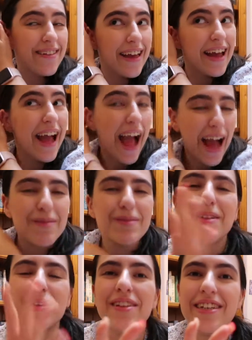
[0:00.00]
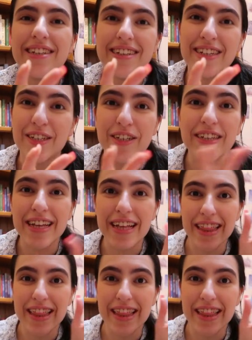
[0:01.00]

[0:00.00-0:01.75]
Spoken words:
They're absolutely delicious. Like,